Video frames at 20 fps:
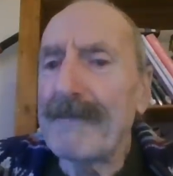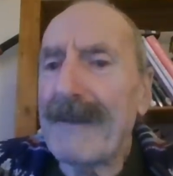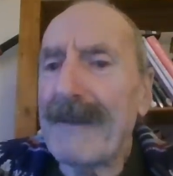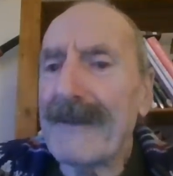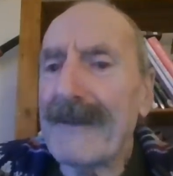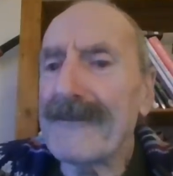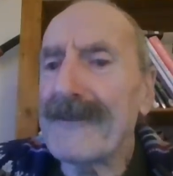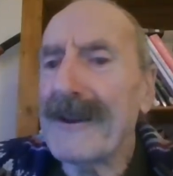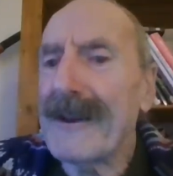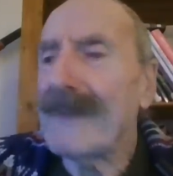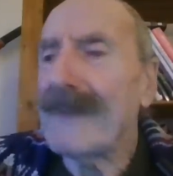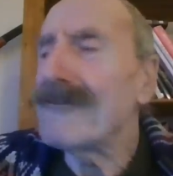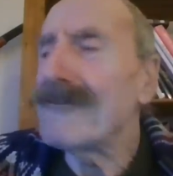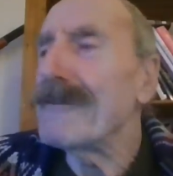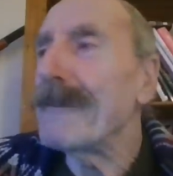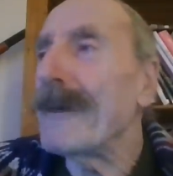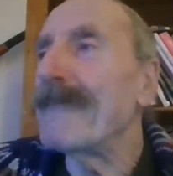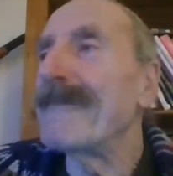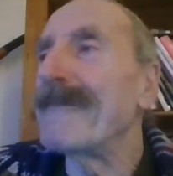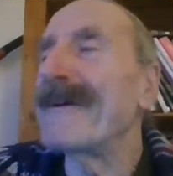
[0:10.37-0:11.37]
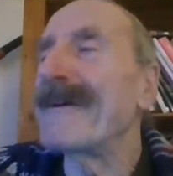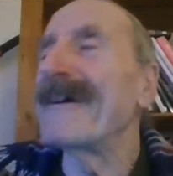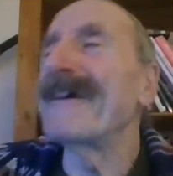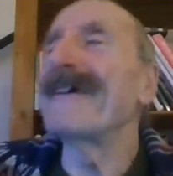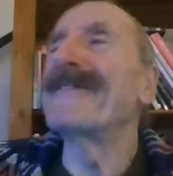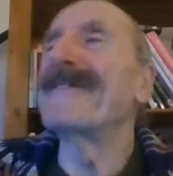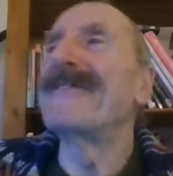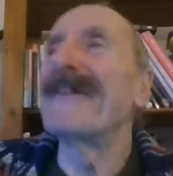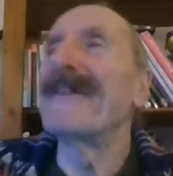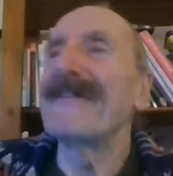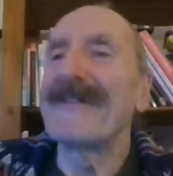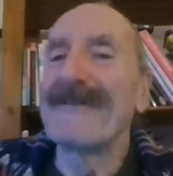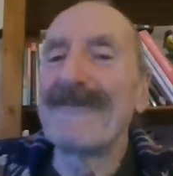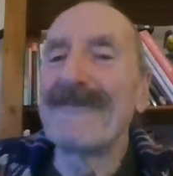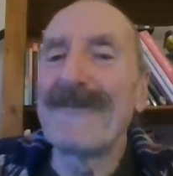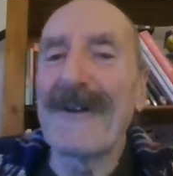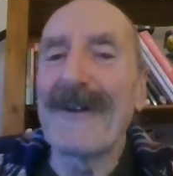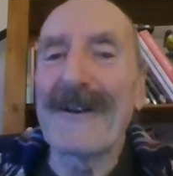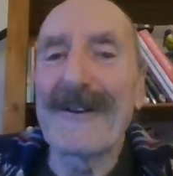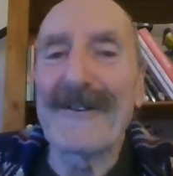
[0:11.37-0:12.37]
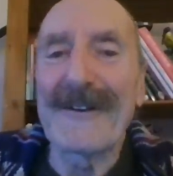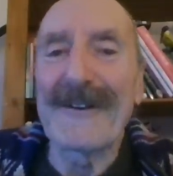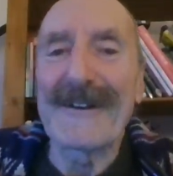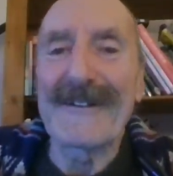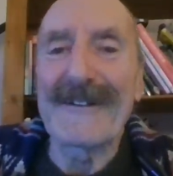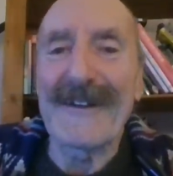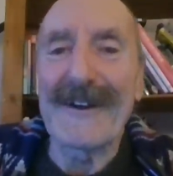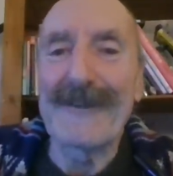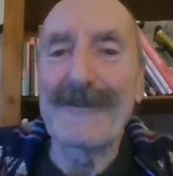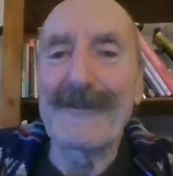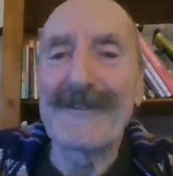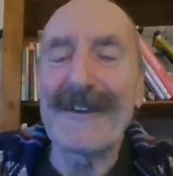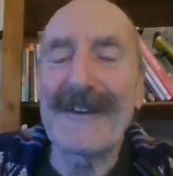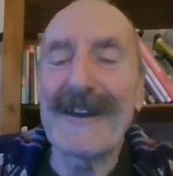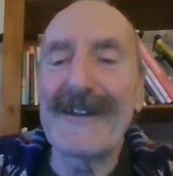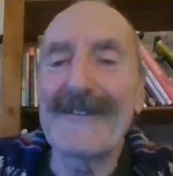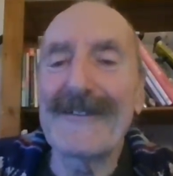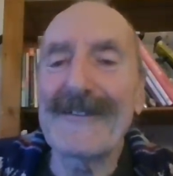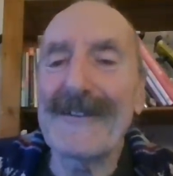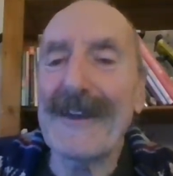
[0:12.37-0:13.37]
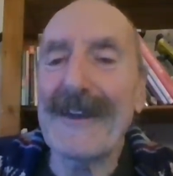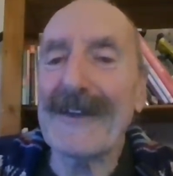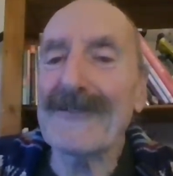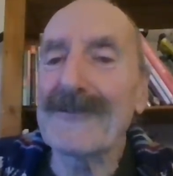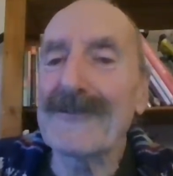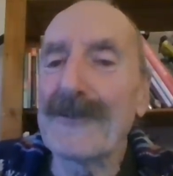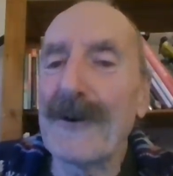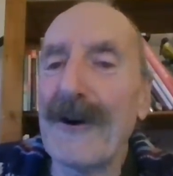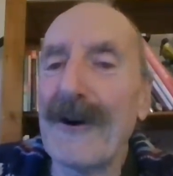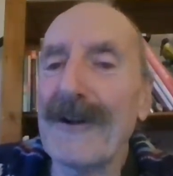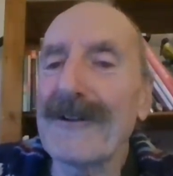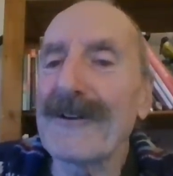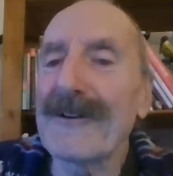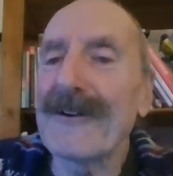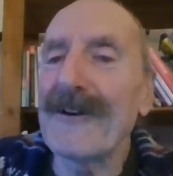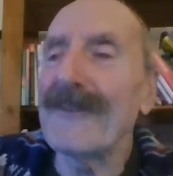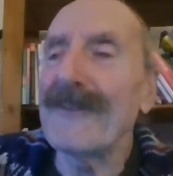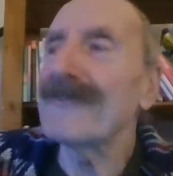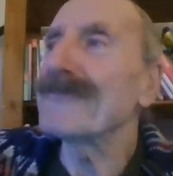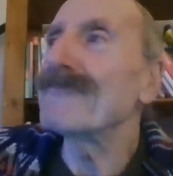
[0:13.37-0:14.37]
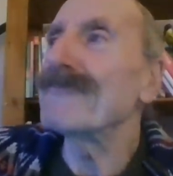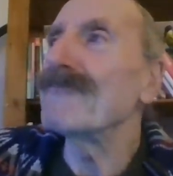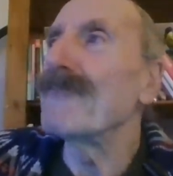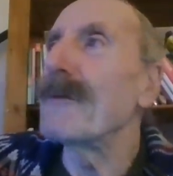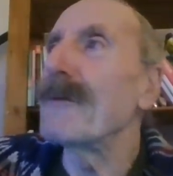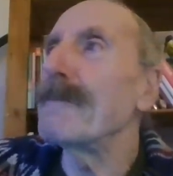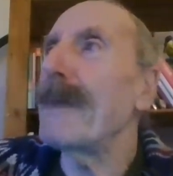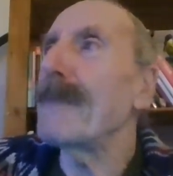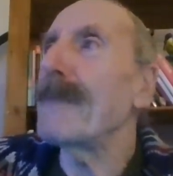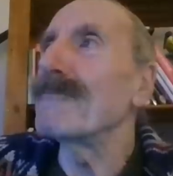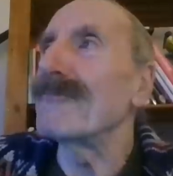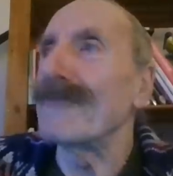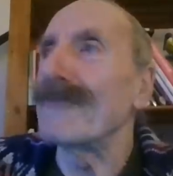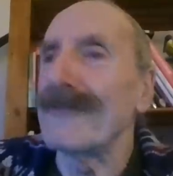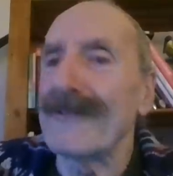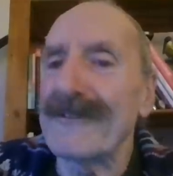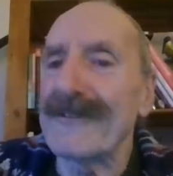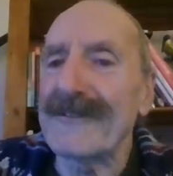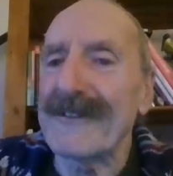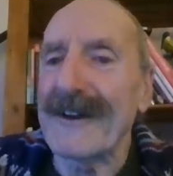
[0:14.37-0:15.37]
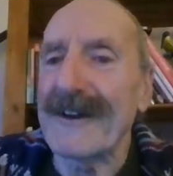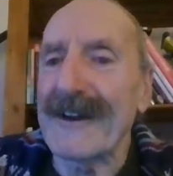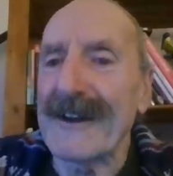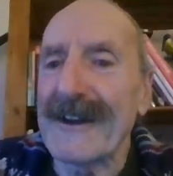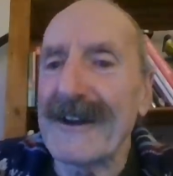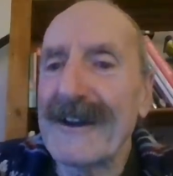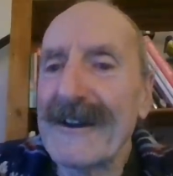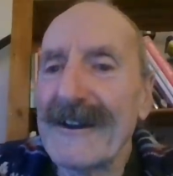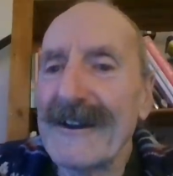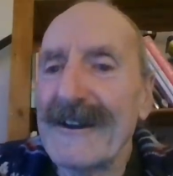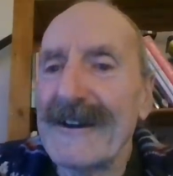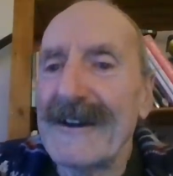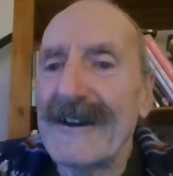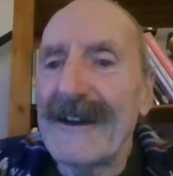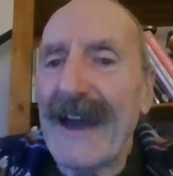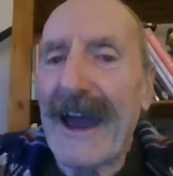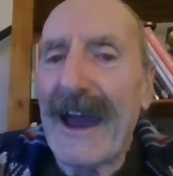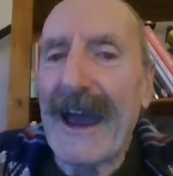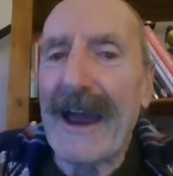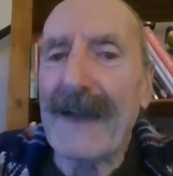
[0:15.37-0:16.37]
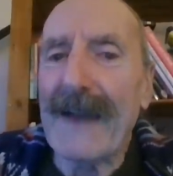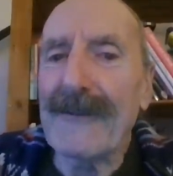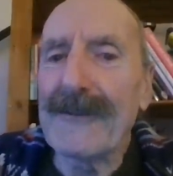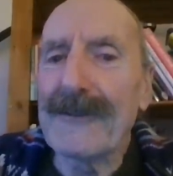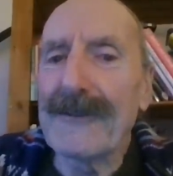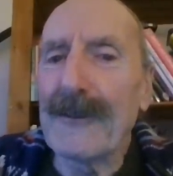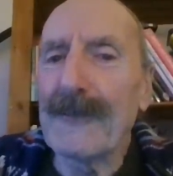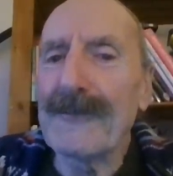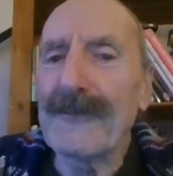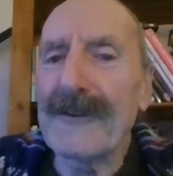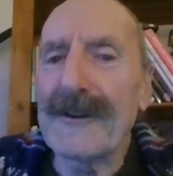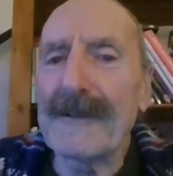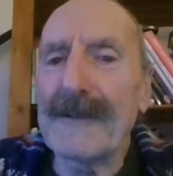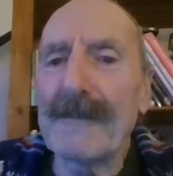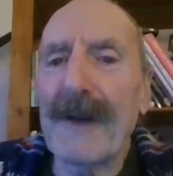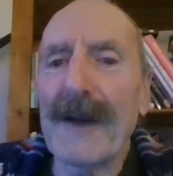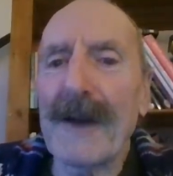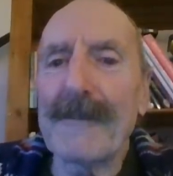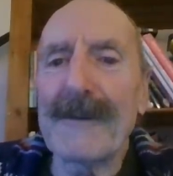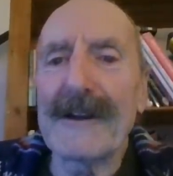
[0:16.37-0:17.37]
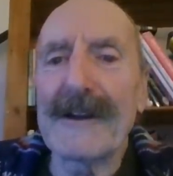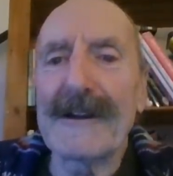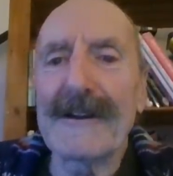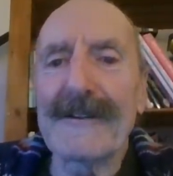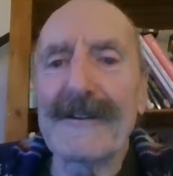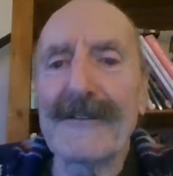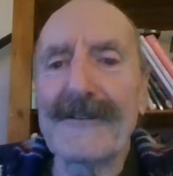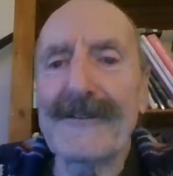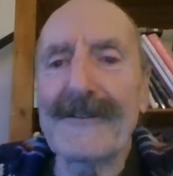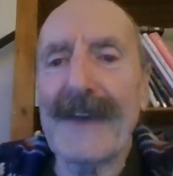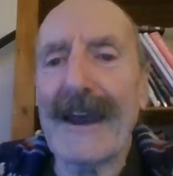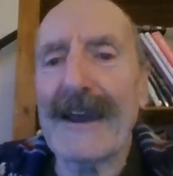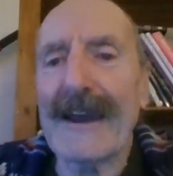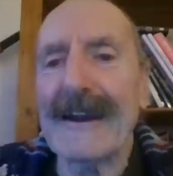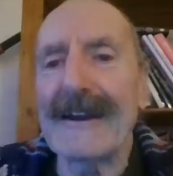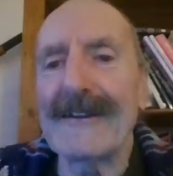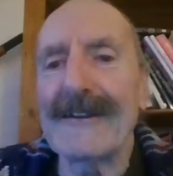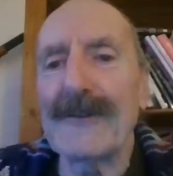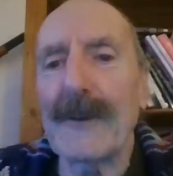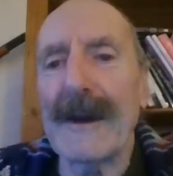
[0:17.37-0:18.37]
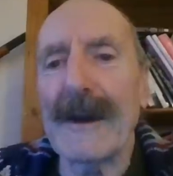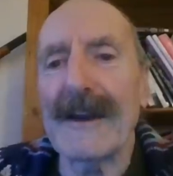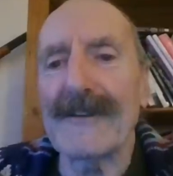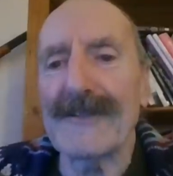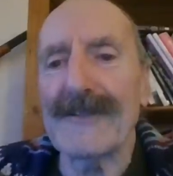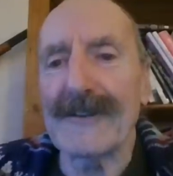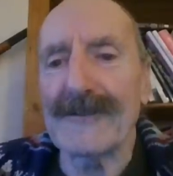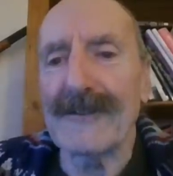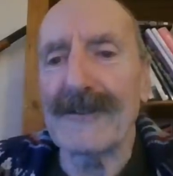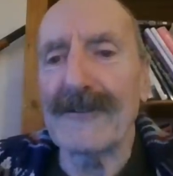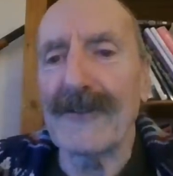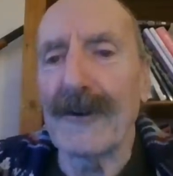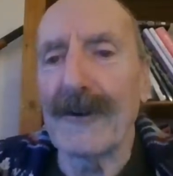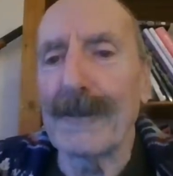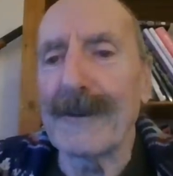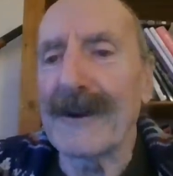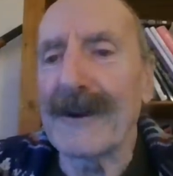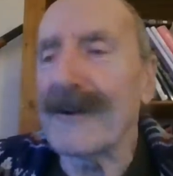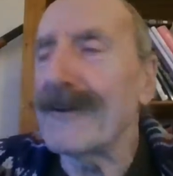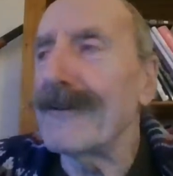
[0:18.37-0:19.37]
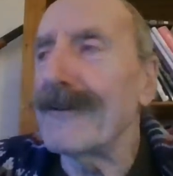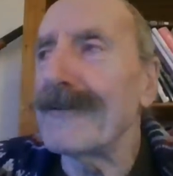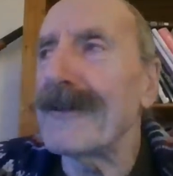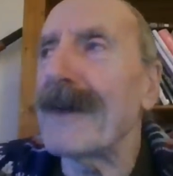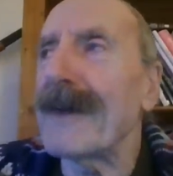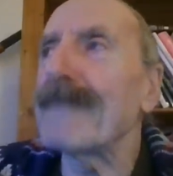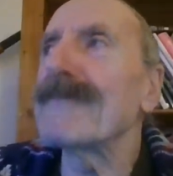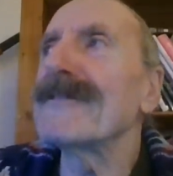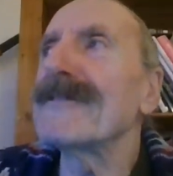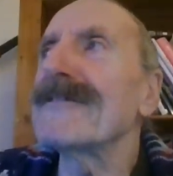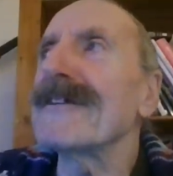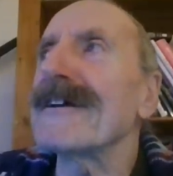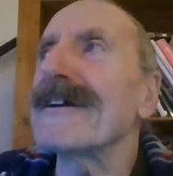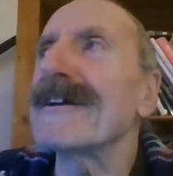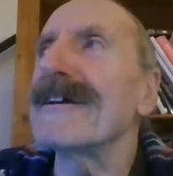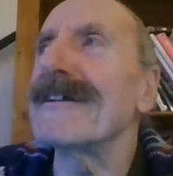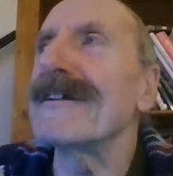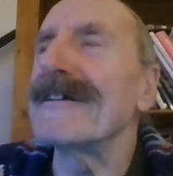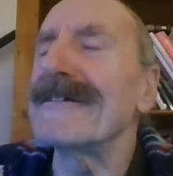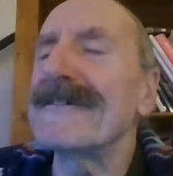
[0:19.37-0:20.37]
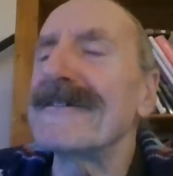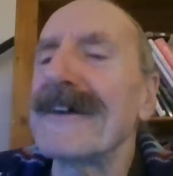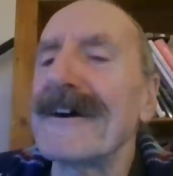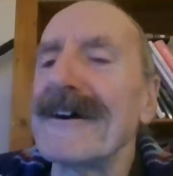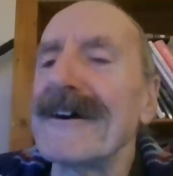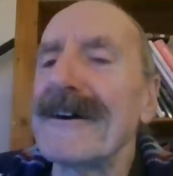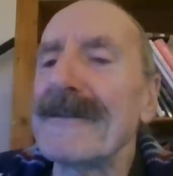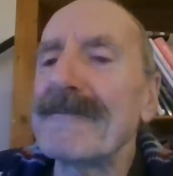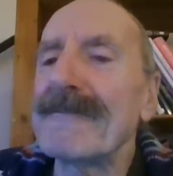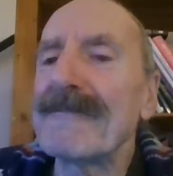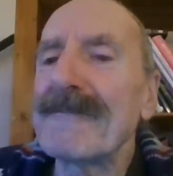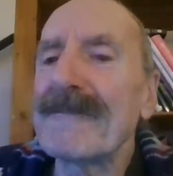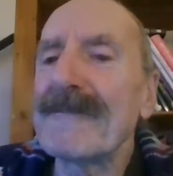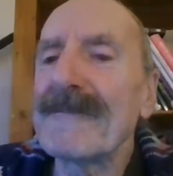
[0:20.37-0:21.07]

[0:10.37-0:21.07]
but then I remembered that the following day was International Holocaust Remembrance Day and thought that it might be a little tacky to wear such a topic on that particular day.